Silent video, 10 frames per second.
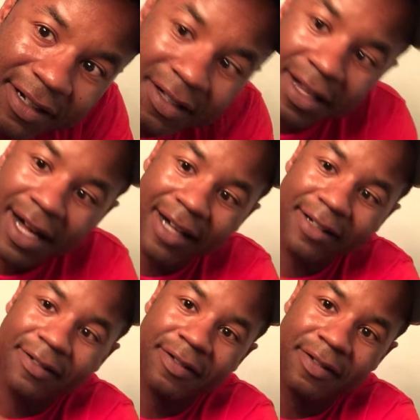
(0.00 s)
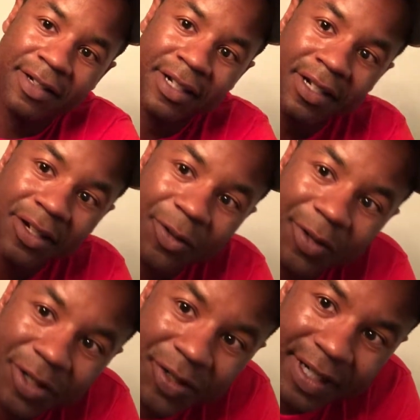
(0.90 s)
Glock
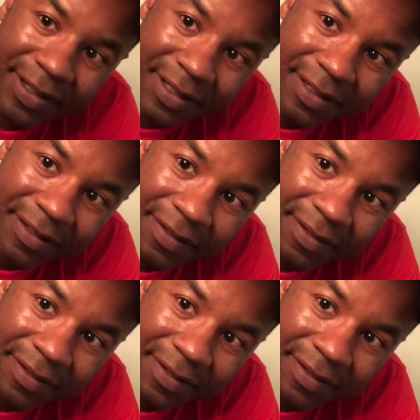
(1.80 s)
on her triggers.